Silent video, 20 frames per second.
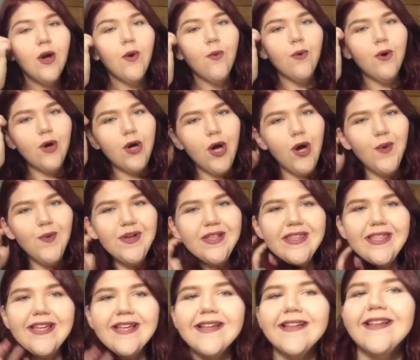We'll go
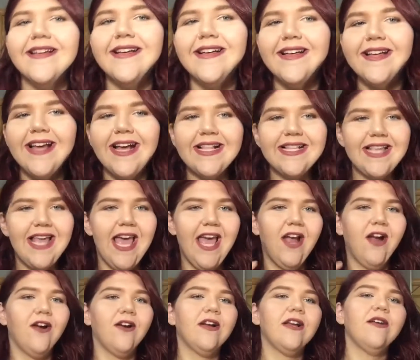with it. It's
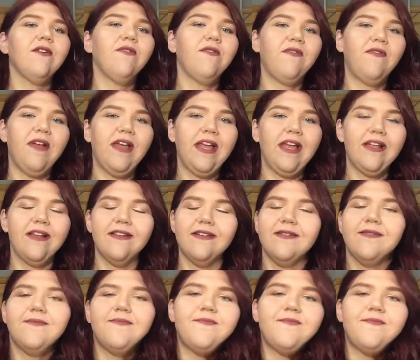hair. It'll fade.